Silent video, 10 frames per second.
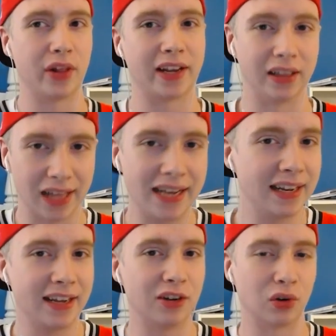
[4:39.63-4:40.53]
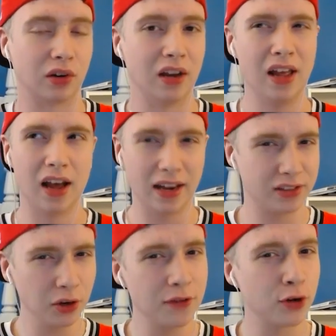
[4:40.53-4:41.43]
like, a lightning, or I
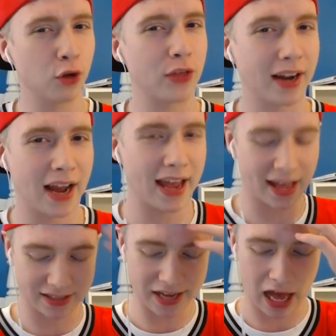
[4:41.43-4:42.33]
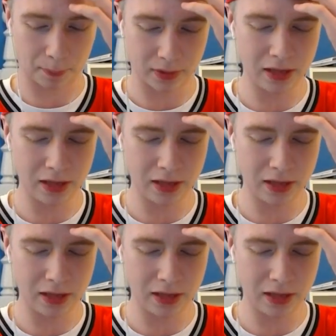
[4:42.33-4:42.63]
don't even know if that guy had Zap.